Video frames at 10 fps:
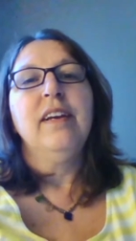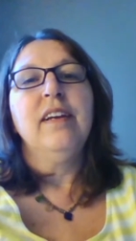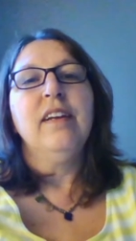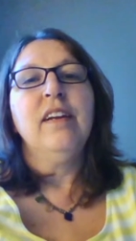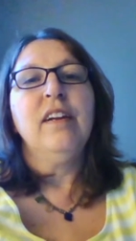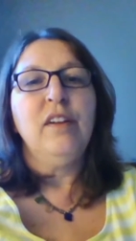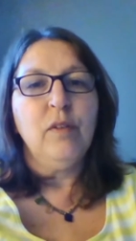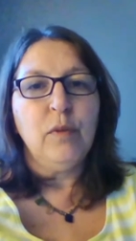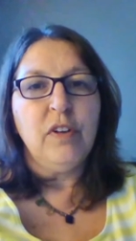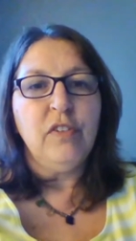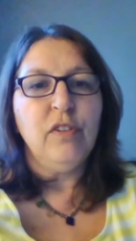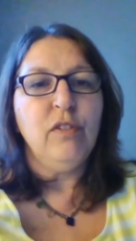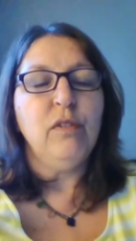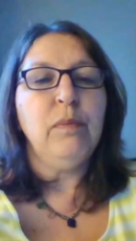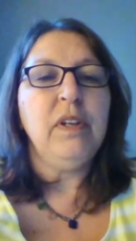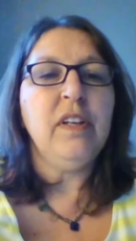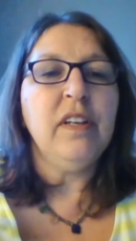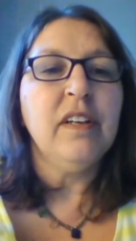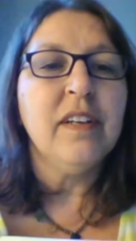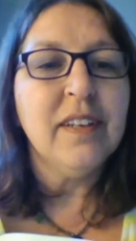and I don't want you to
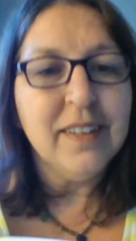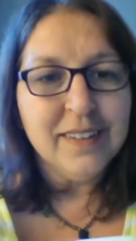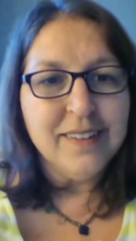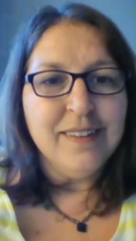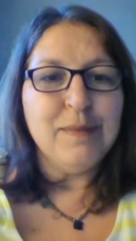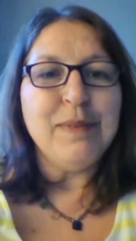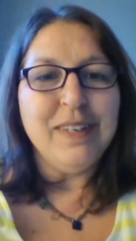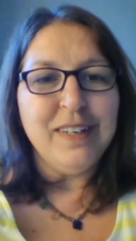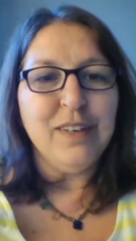be limiting